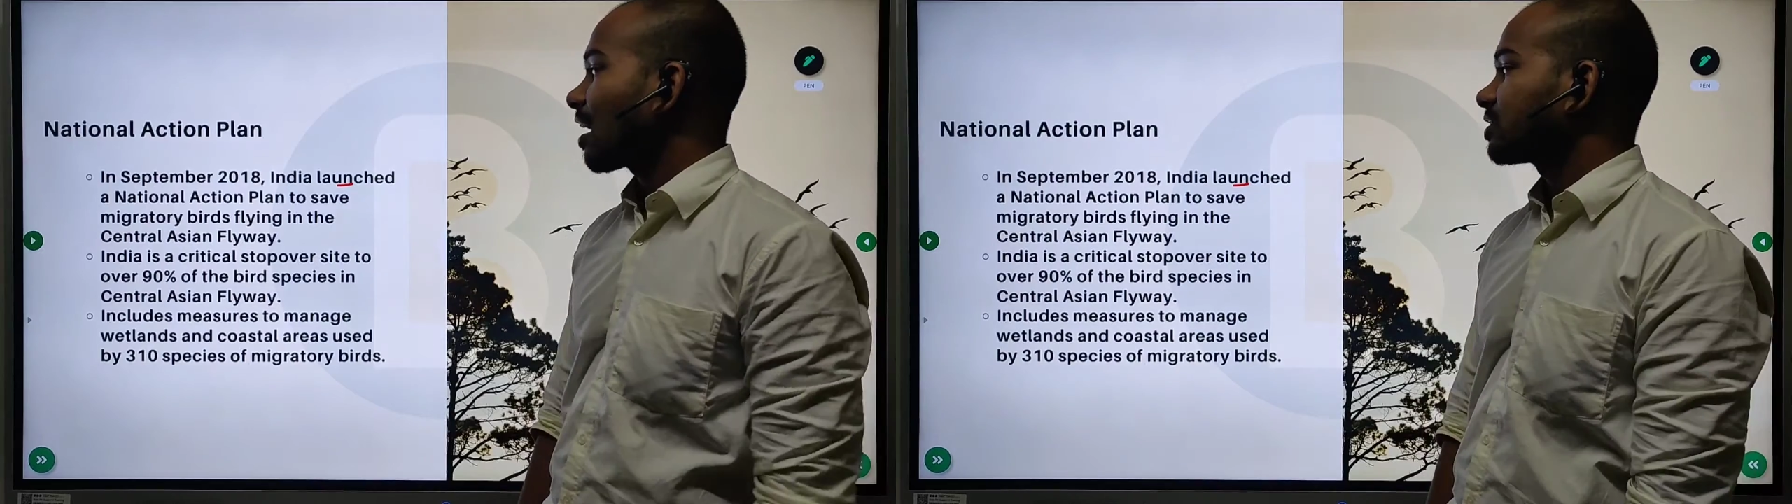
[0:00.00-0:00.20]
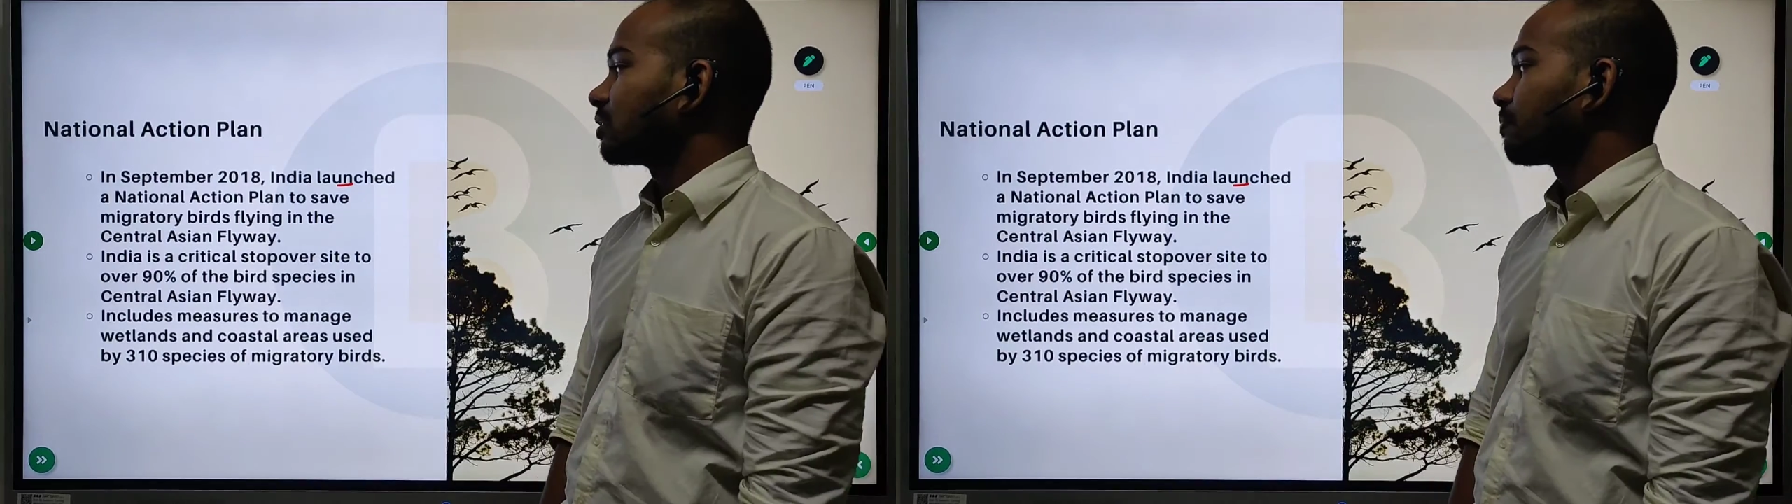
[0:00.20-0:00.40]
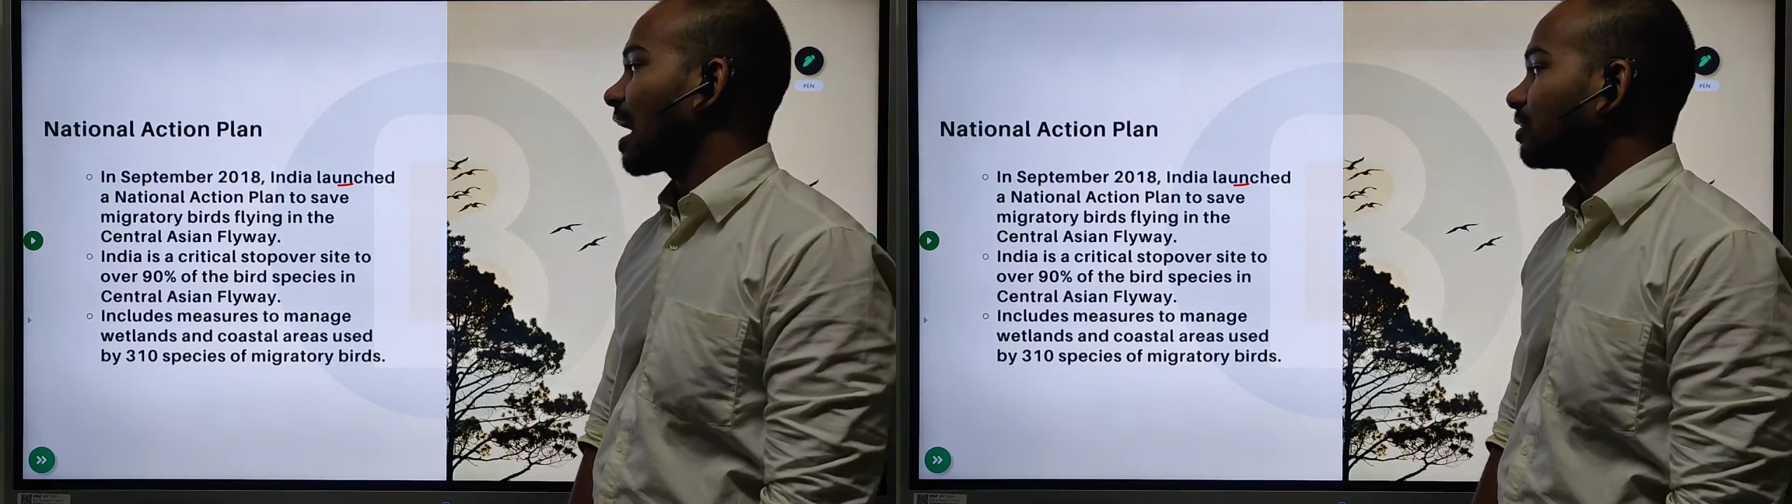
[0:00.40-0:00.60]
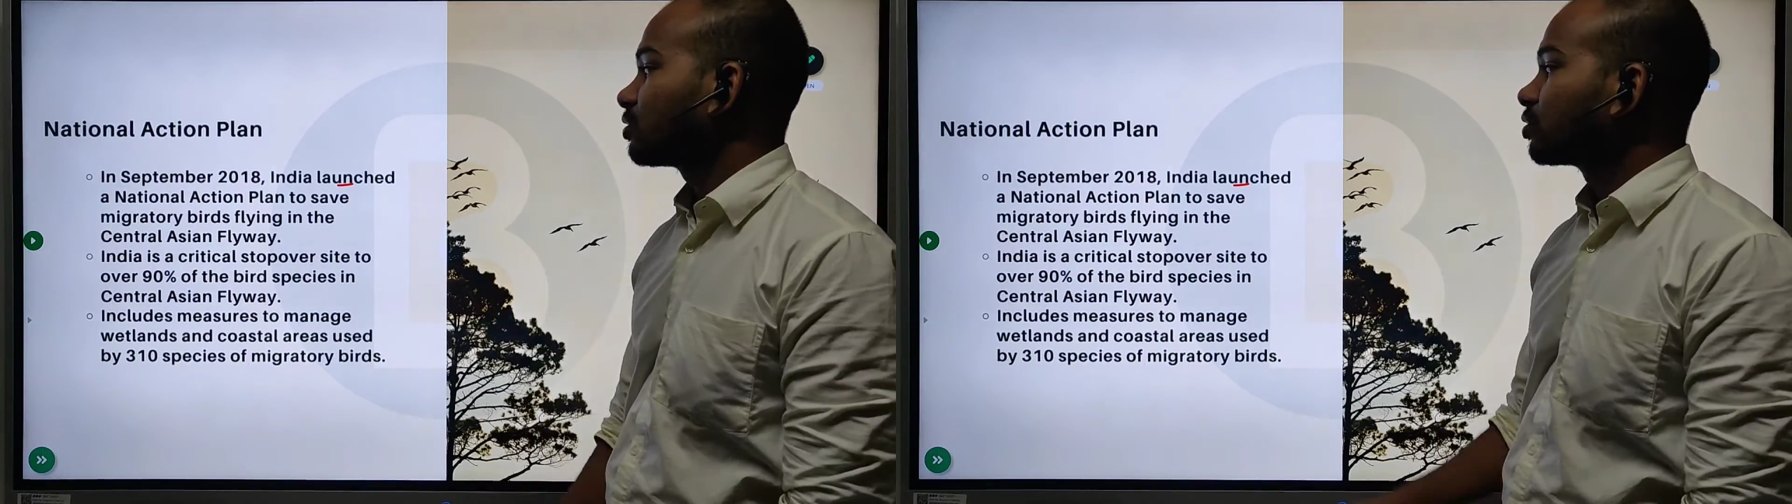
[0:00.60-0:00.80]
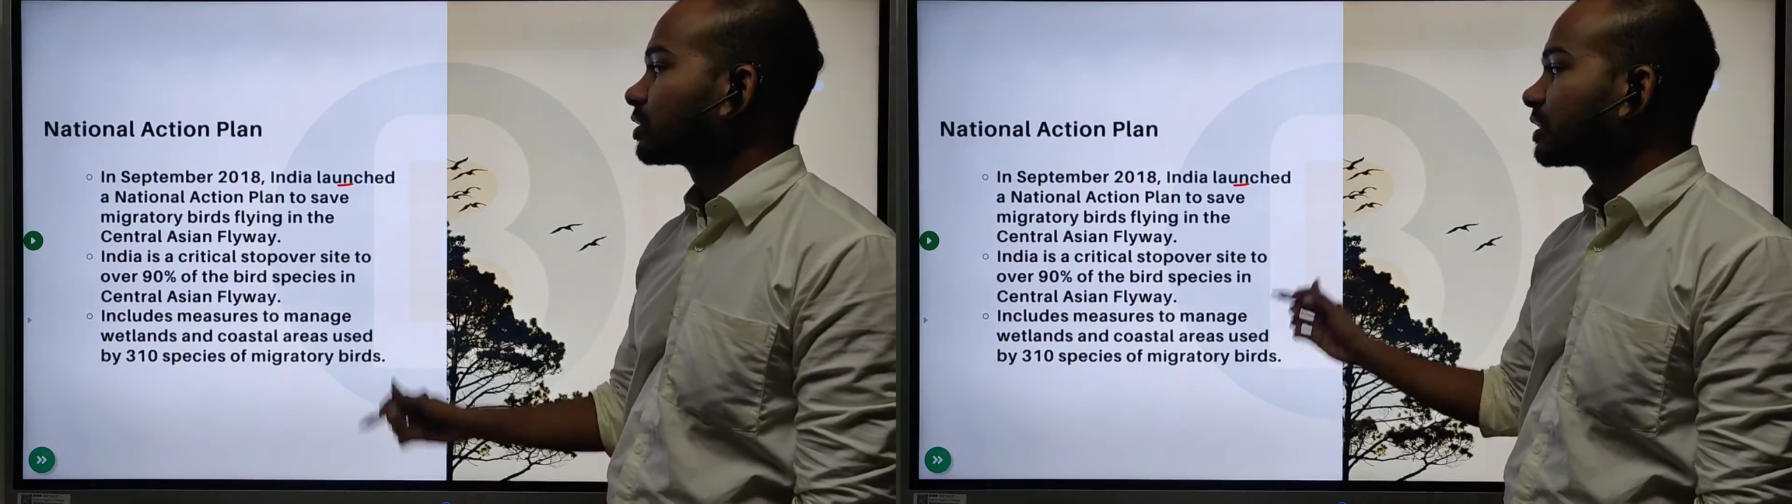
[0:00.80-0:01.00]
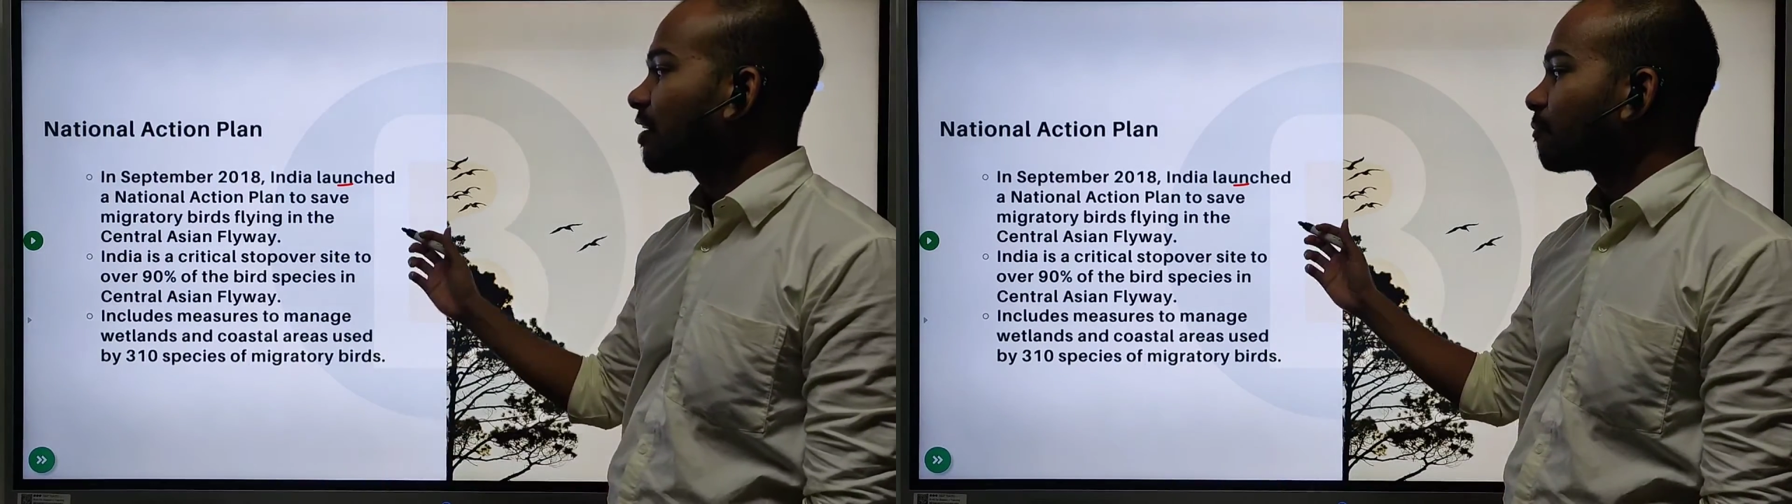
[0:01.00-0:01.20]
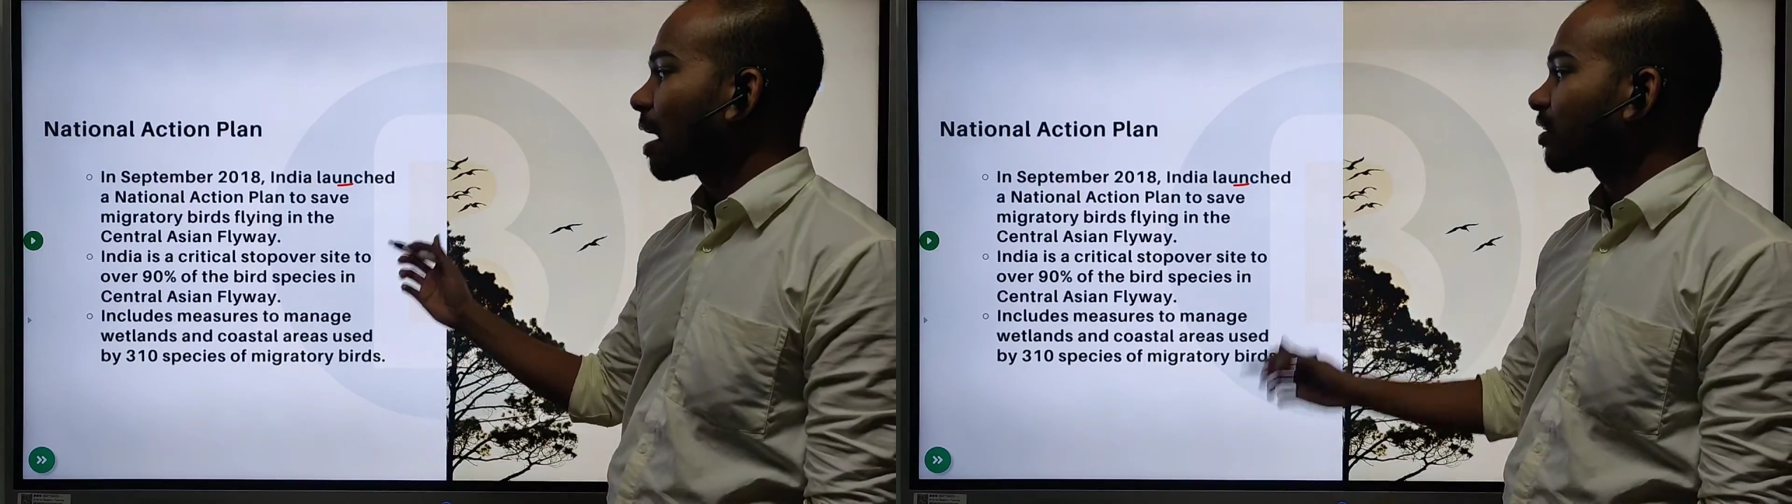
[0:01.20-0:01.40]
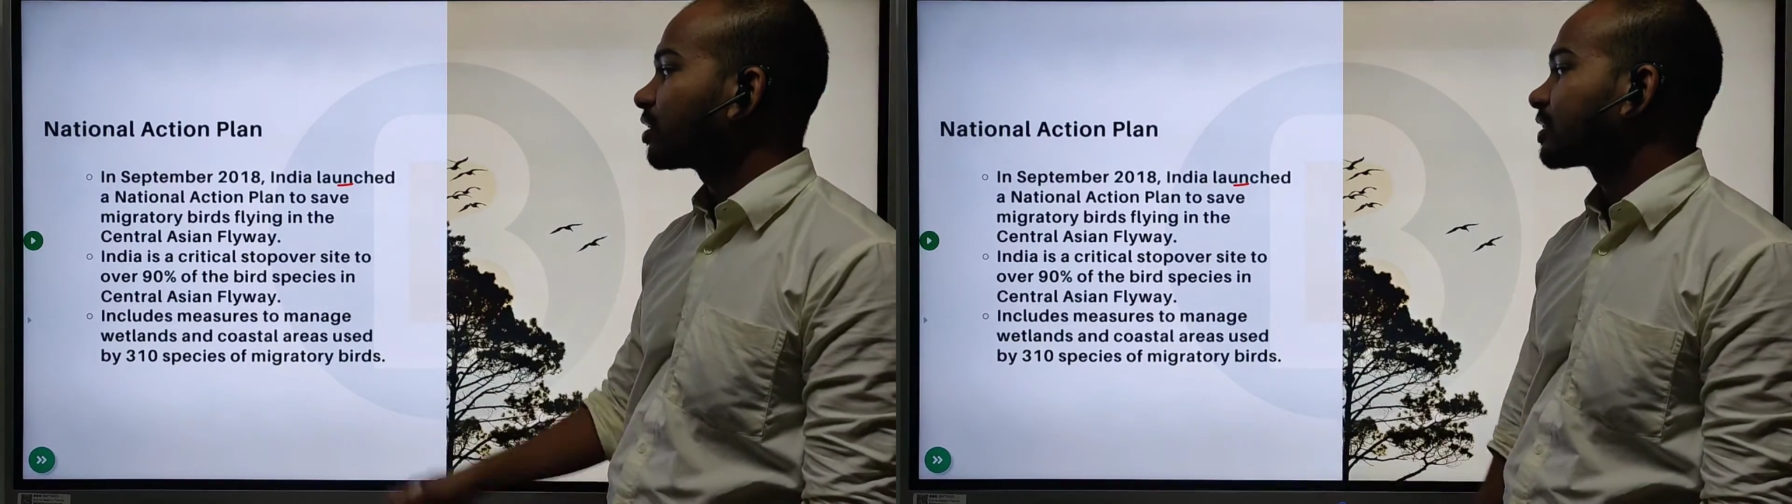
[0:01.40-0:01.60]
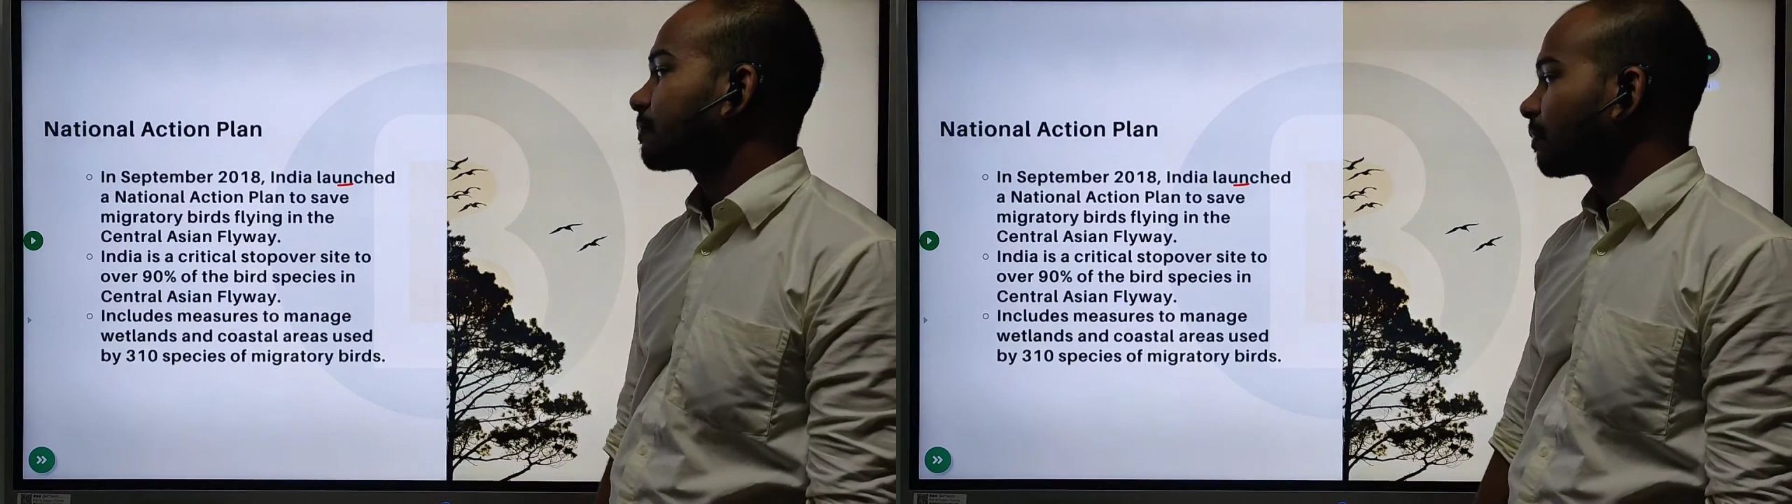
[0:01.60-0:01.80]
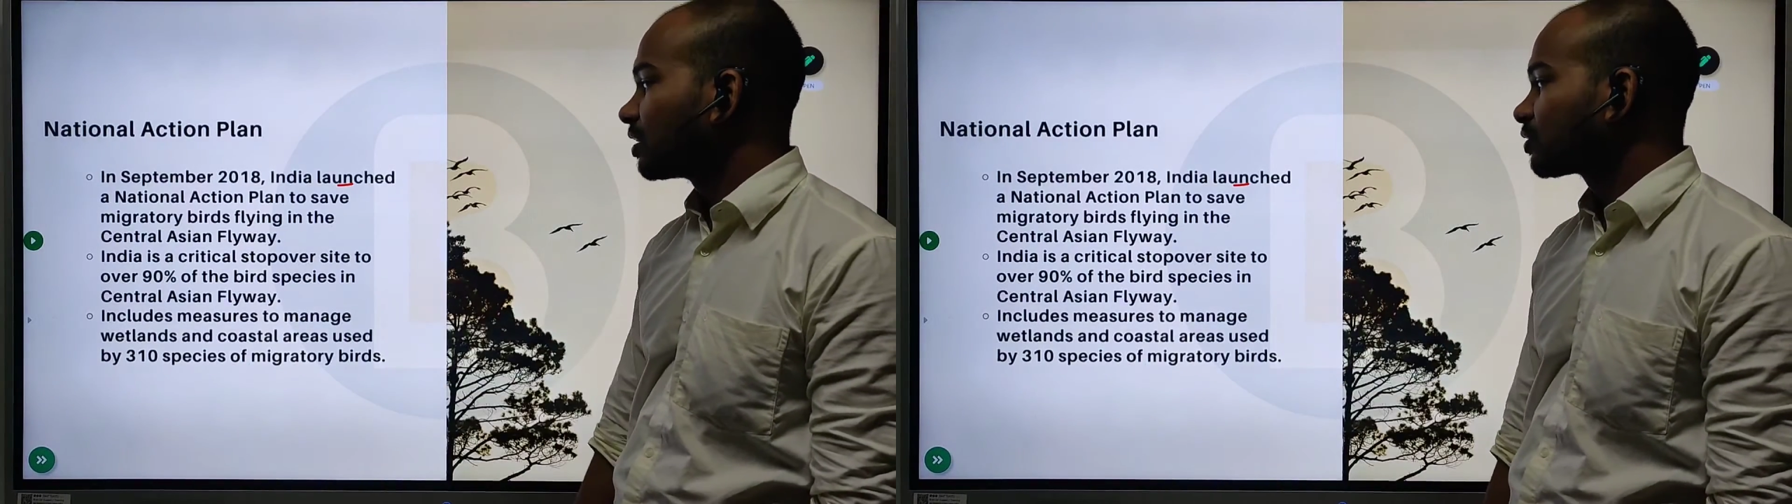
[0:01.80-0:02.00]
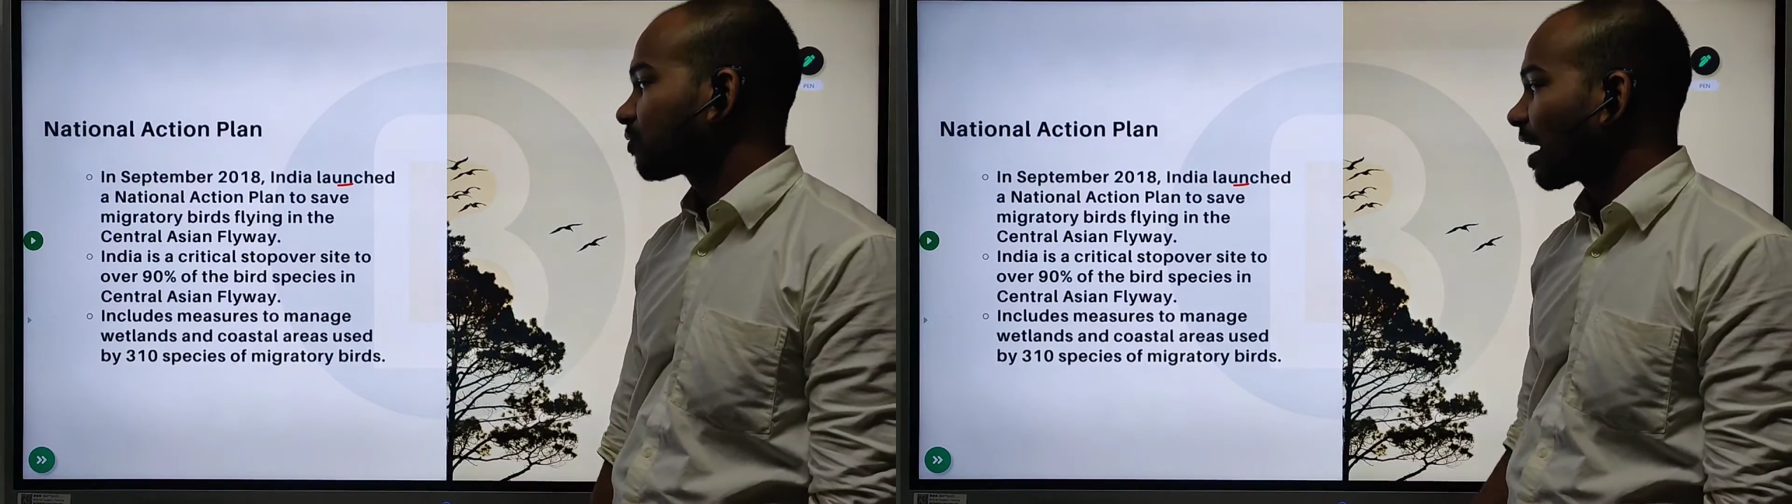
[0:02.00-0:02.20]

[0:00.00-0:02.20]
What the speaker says: Action Plan to save migratory birds